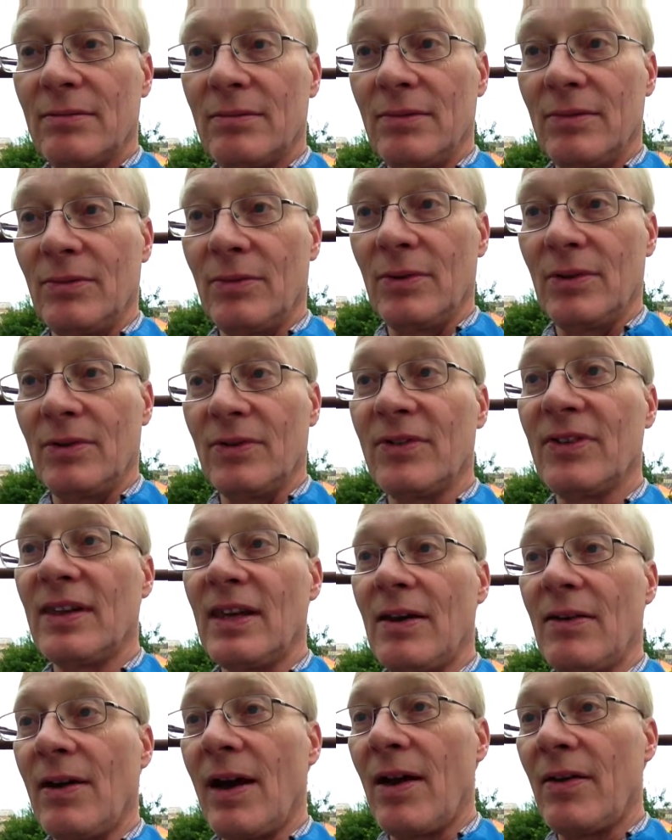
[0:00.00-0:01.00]
We'll
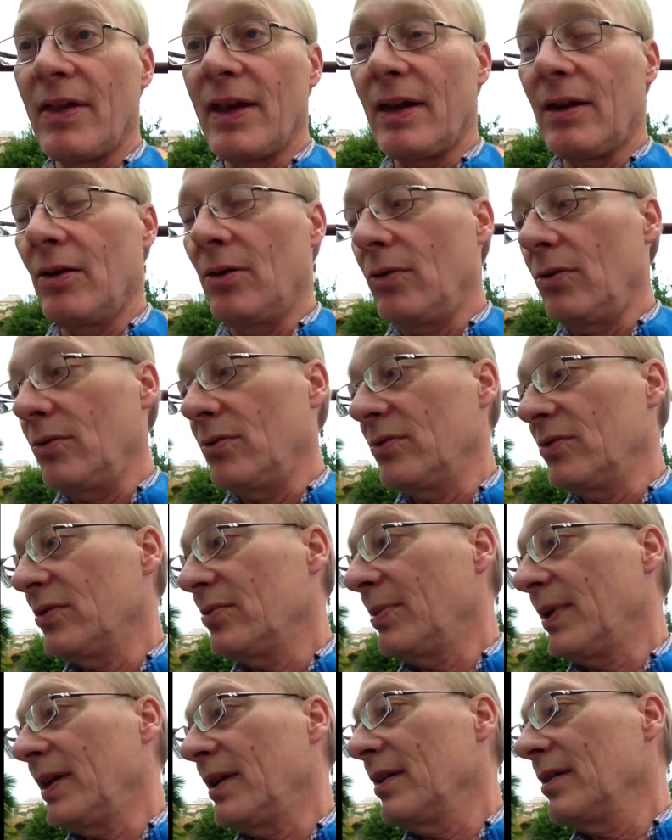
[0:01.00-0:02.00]
see how that goes,
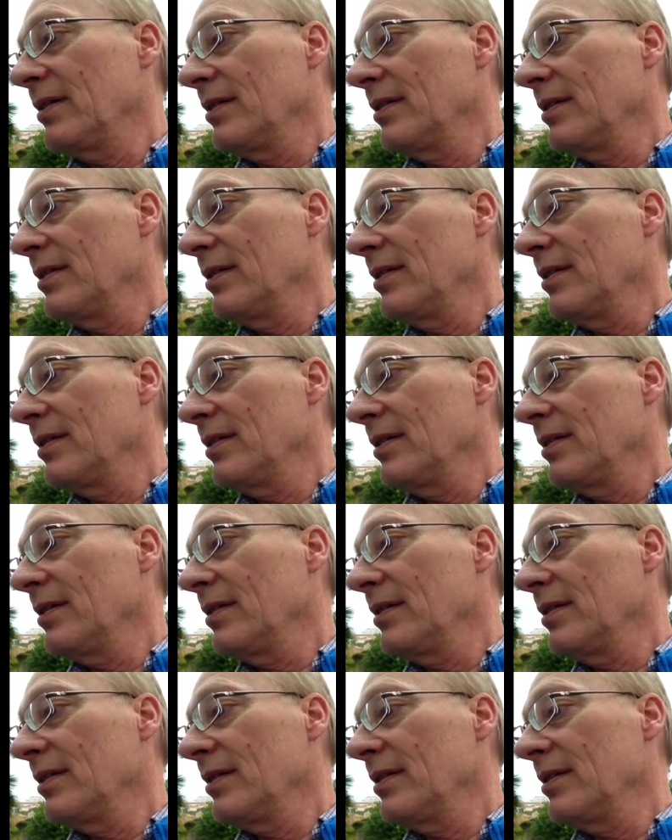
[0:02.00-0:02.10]
but